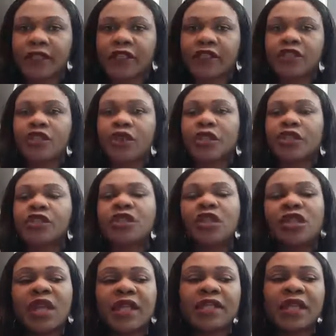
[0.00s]
So the two
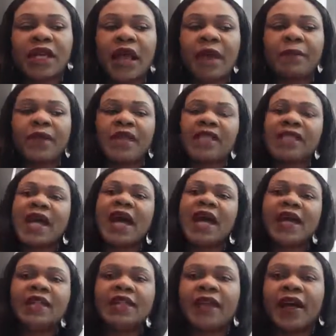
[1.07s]
things that happen is
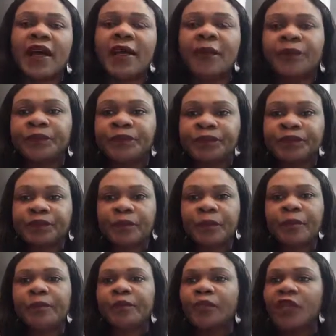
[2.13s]
either,
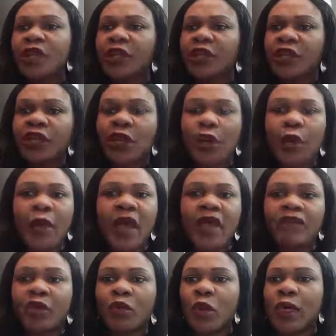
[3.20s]

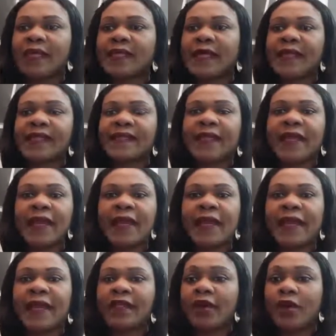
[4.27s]
everyone is eating
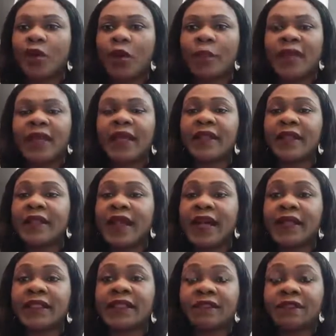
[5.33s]
in the home in their
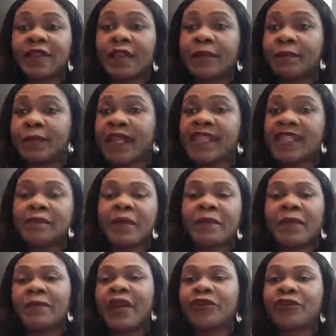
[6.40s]
different places, maybe
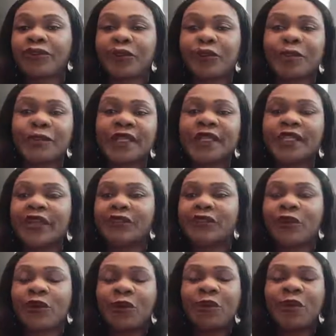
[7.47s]
bedroom, sitting
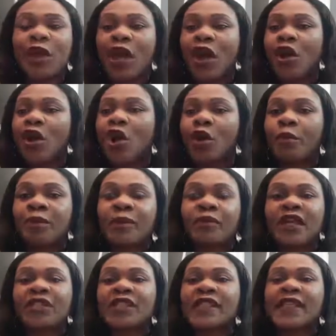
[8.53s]
room, or people are
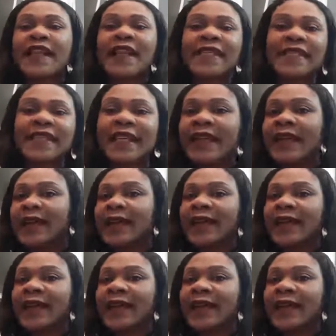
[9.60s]
just eating